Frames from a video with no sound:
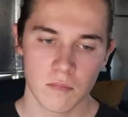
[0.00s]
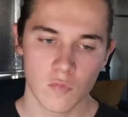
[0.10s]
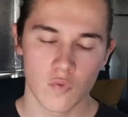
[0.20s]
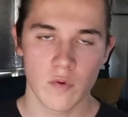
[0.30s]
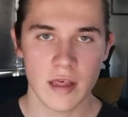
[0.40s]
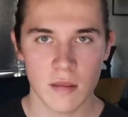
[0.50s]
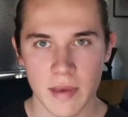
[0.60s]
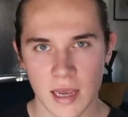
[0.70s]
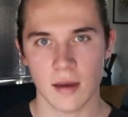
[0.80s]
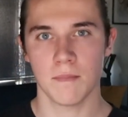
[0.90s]

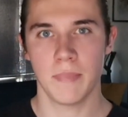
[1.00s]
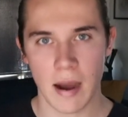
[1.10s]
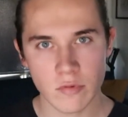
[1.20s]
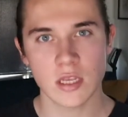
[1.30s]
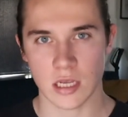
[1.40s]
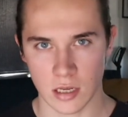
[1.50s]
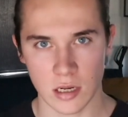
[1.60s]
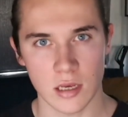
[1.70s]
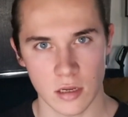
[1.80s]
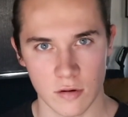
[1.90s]
rhythmic bouncing
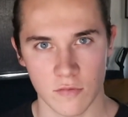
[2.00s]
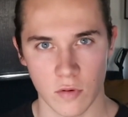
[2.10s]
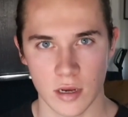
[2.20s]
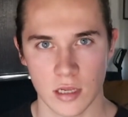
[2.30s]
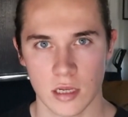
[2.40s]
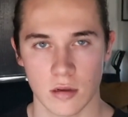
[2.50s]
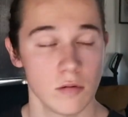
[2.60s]
in your voice.